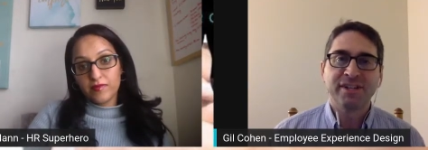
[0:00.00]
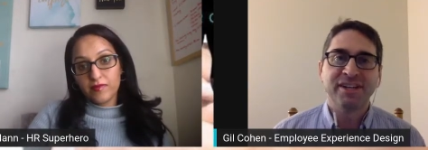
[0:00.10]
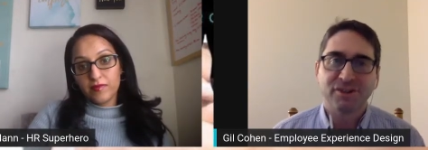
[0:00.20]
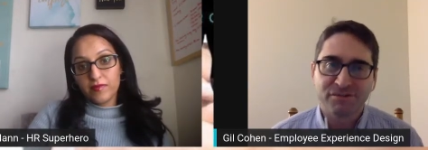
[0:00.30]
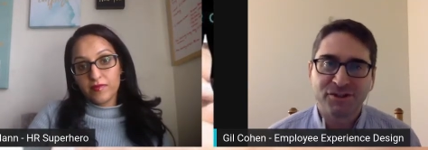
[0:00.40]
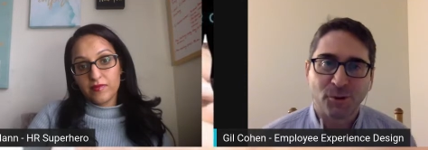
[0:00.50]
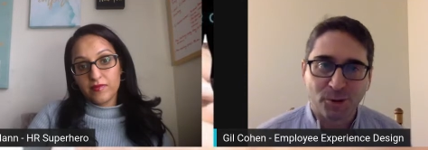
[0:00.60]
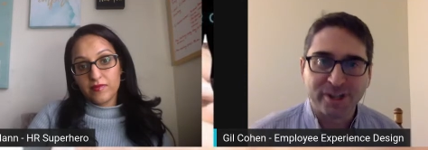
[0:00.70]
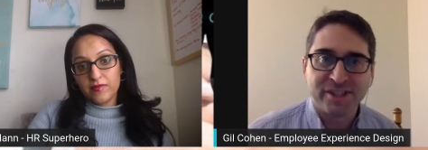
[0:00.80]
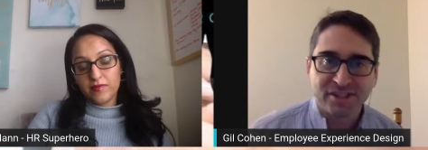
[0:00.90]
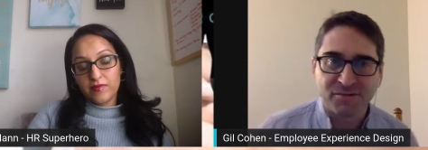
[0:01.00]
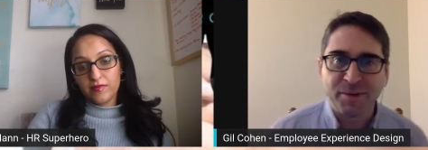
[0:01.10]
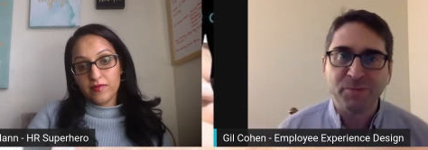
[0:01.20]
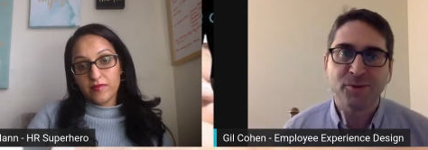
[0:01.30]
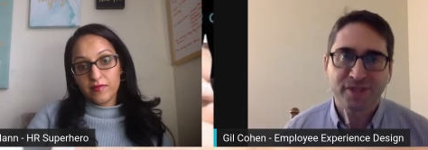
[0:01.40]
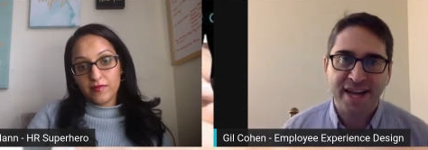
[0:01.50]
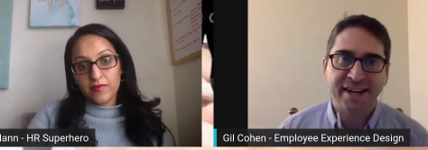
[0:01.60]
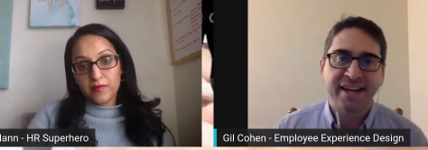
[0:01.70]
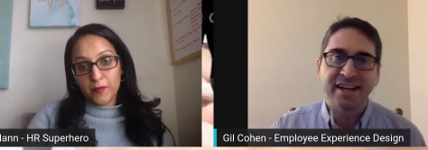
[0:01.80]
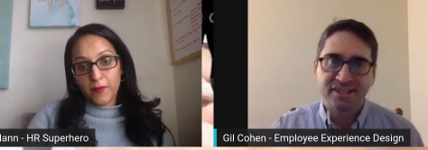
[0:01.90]
Speaker 1: to hear of stories of people
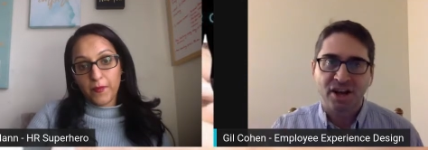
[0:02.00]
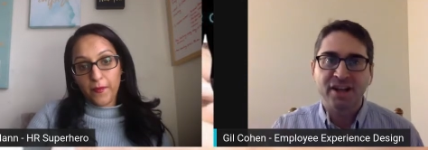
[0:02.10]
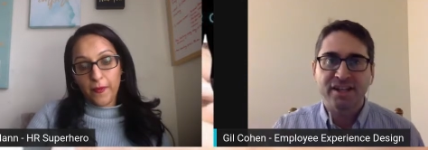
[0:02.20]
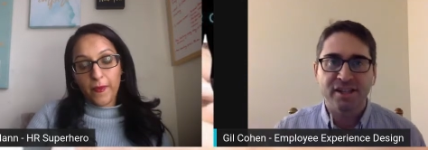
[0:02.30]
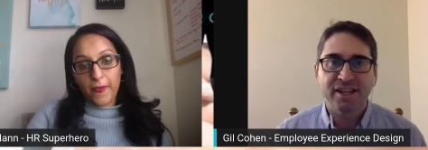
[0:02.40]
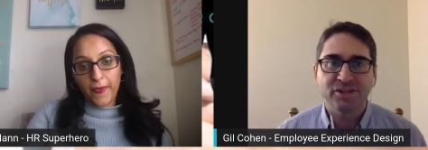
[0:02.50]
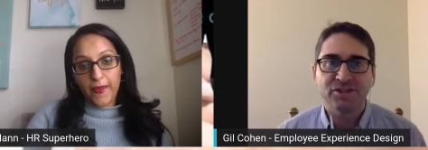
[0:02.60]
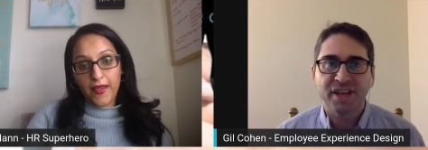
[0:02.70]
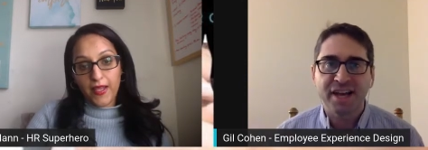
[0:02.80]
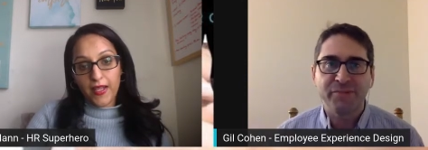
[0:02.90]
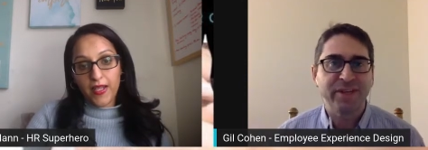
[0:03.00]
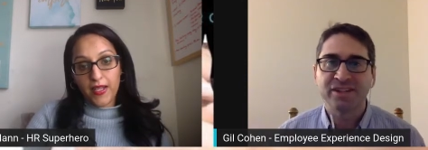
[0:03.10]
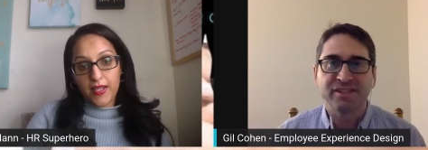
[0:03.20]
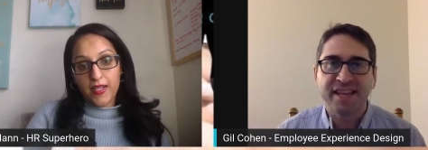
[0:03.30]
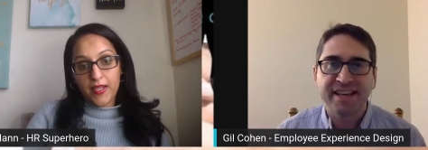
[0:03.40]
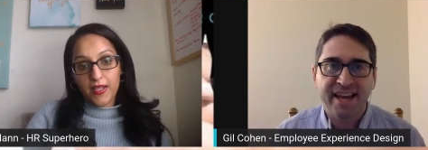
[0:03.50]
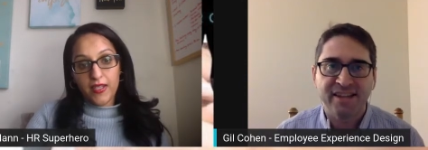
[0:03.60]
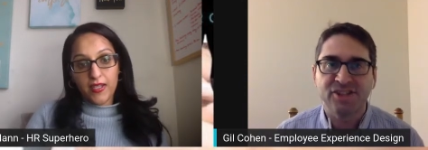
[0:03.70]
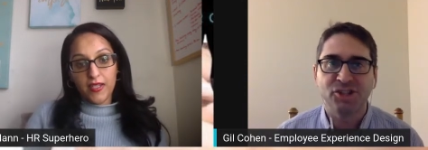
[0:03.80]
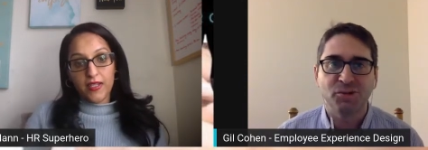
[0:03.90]
getting anxiety, like you said, because they
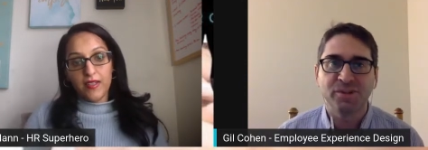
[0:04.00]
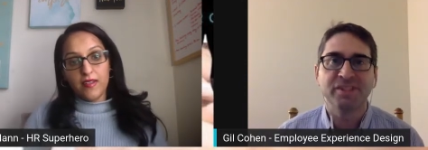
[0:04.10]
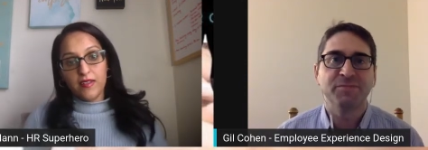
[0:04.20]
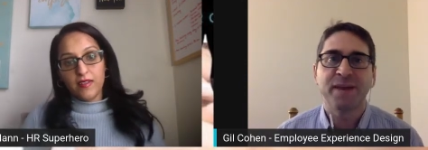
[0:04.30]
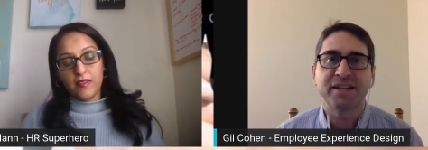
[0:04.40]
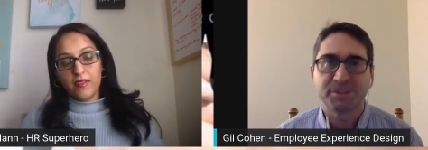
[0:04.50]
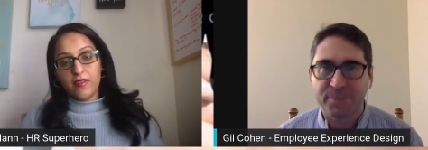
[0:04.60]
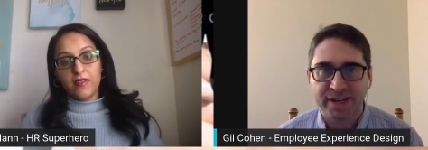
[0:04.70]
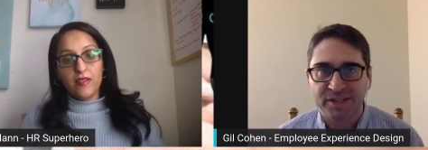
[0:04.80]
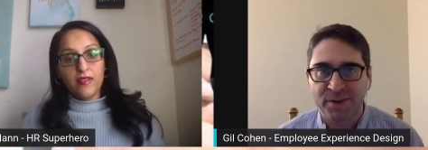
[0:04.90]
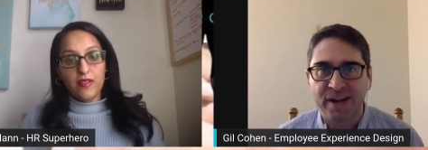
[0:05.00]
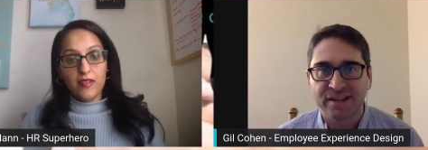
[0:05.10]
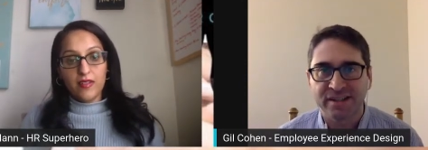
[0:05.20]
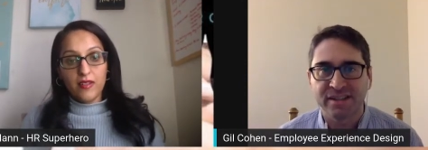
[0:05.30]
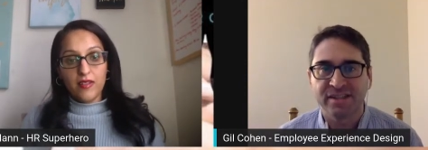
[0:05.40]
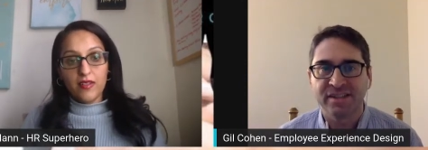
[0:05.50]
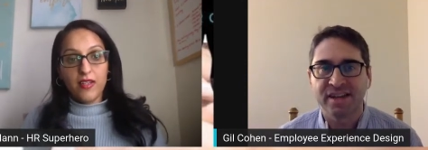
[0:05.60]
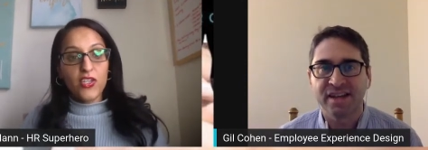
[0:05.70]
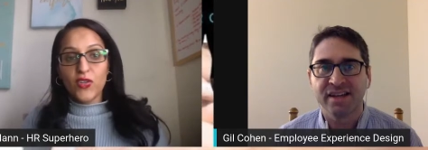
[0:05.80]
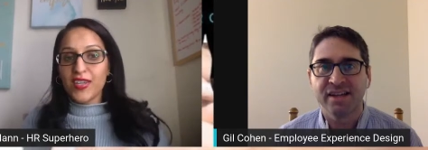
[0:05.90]
can't do what these best best practices.
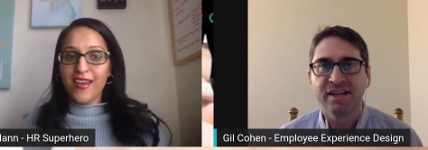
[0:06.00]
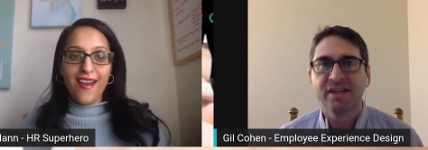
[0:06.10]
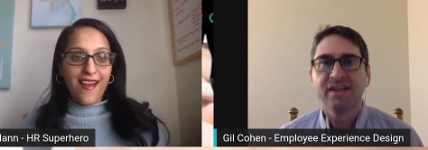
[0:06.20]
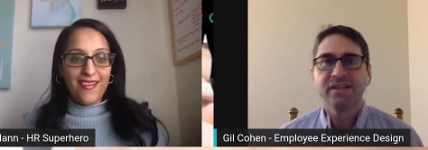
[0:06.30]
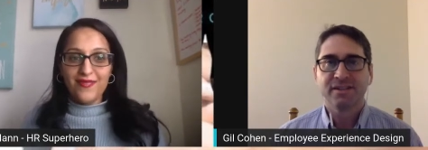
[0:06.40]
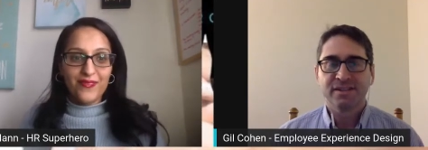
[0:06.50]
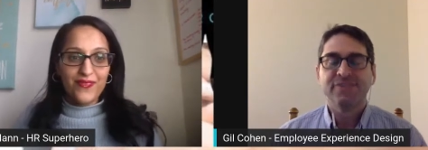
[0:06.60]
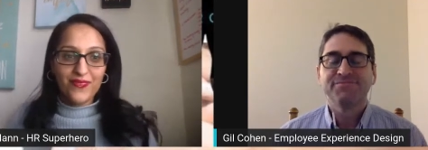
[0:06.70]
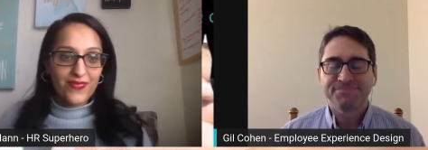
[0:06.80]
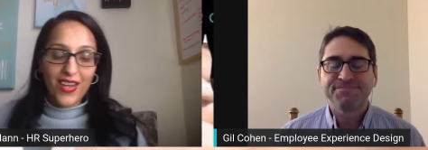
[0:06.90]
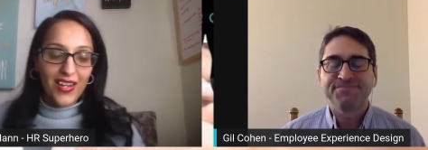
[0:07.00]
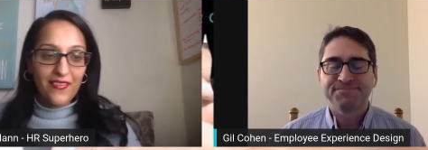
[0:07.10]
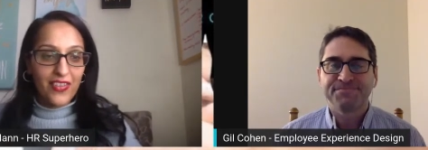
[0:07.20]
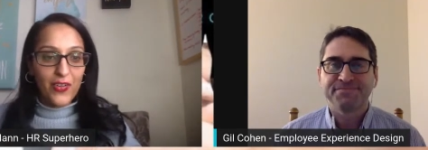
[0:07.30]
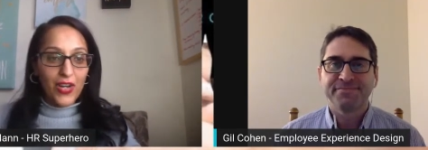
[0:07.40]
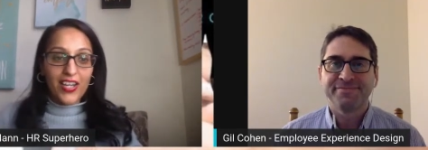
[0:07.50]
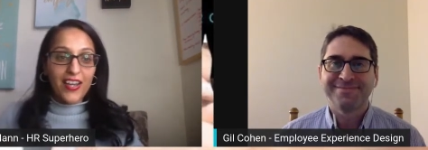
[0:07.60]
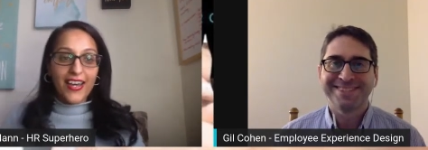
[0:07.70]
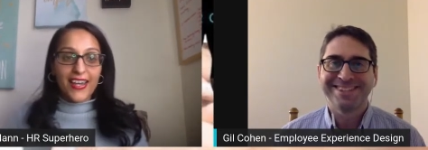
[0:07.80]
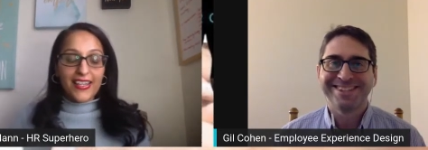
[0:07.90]
Speaker 2: You can. Not everyone
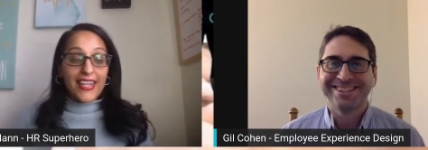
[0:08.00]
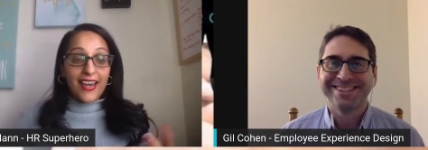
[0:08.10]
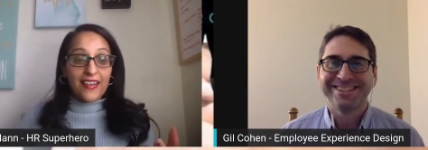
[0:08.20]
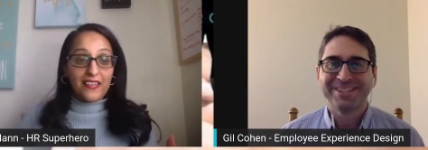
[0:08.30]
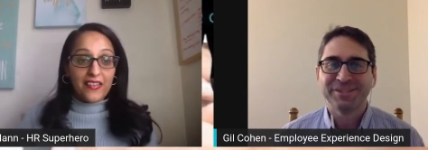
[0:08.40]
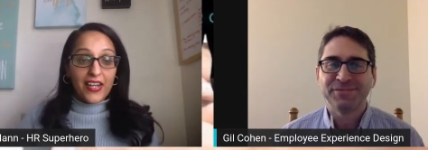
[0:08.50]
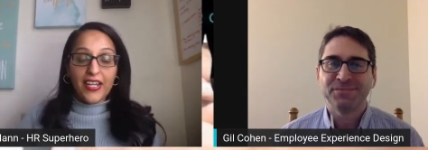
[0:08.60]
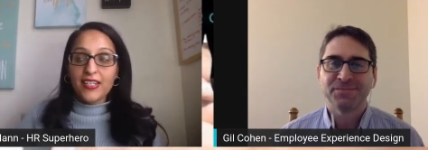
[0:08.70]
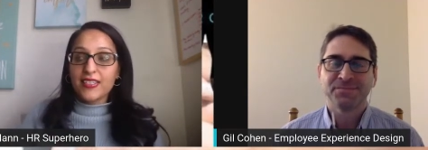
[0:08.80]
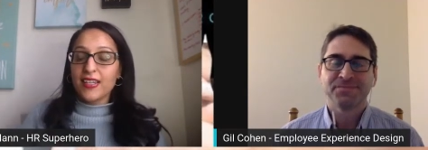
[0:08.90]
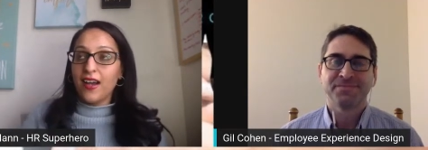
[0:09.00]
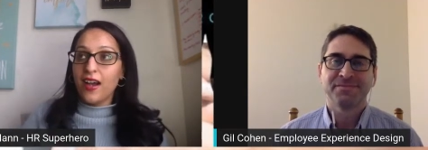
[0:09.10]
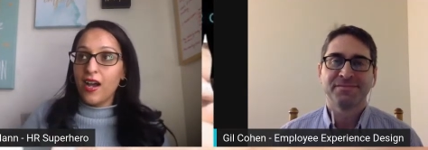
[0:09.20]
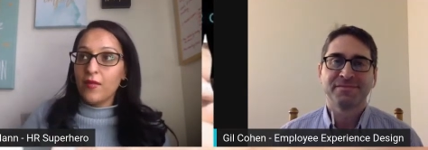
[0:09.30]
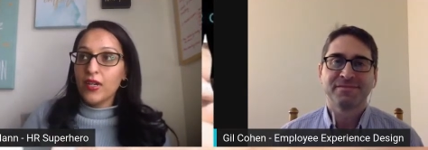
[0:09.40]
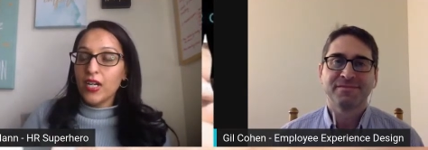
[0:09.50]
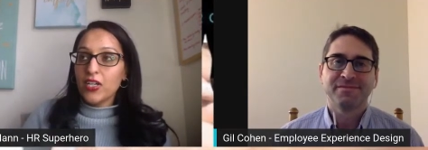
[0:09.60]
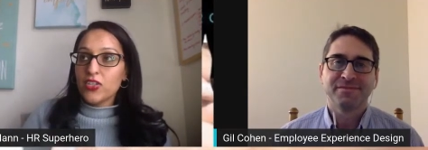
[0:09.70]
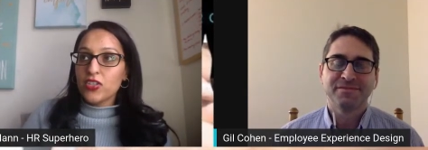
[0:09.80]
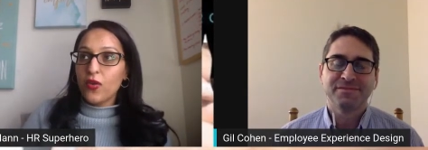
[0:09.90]
can can right. Um,
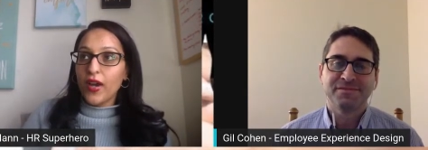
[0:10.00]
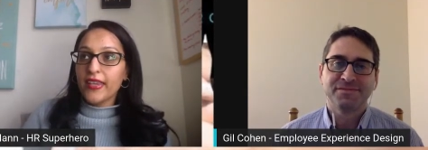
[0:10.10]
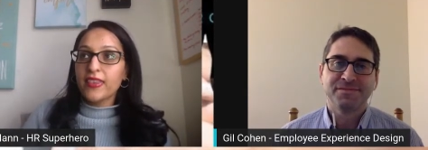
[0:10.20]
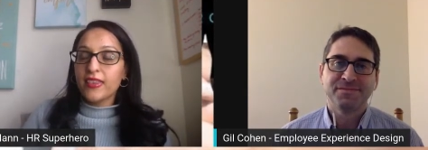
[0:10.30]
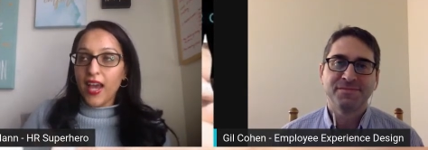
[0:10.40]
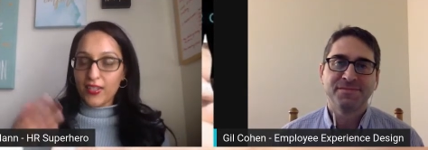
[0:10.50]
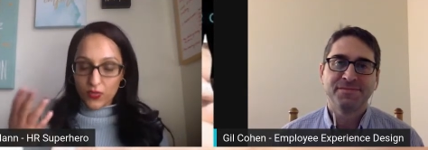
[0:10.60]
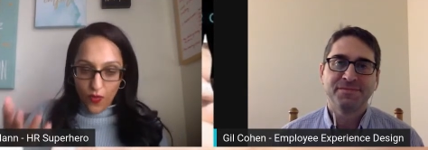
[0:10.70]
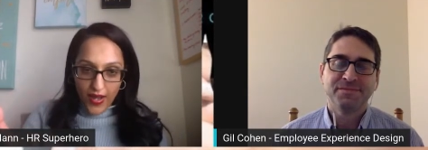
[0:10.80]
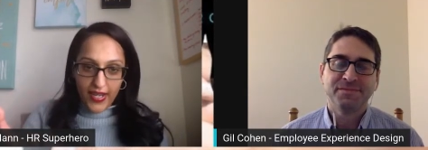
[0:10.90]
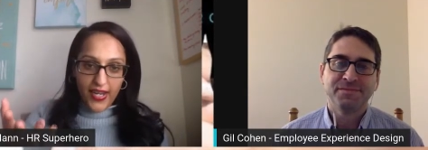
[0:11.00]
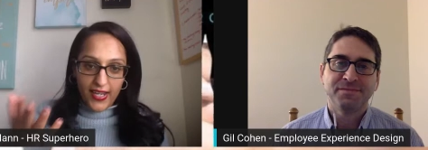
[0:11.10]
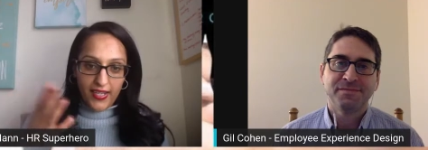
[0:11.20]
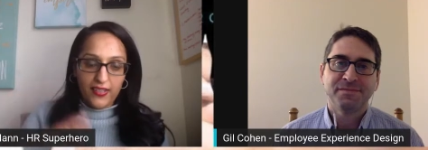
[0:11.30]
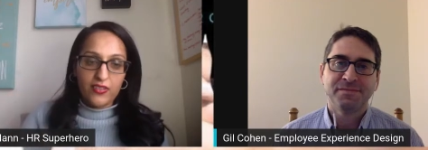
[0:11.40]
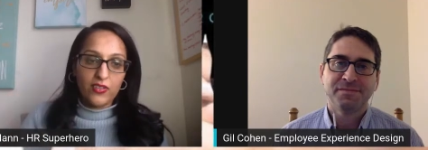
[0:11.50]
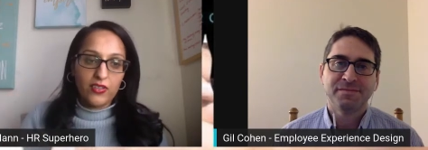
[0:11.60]
so I that's why I took